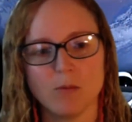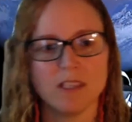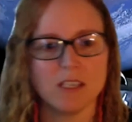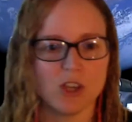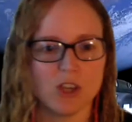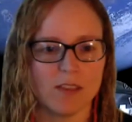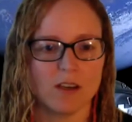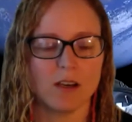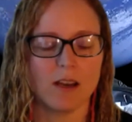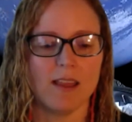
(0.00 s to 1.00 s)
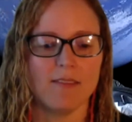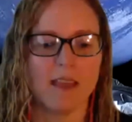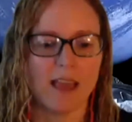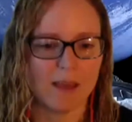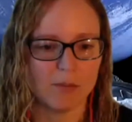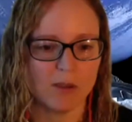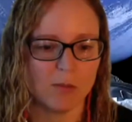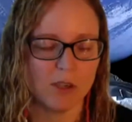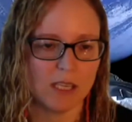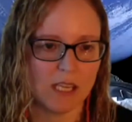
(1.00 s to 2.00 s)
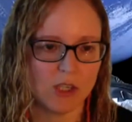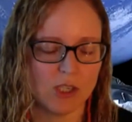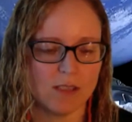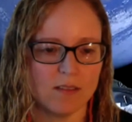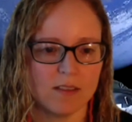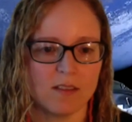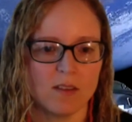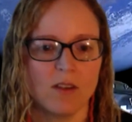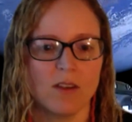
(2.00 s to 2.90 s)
with each other and have communications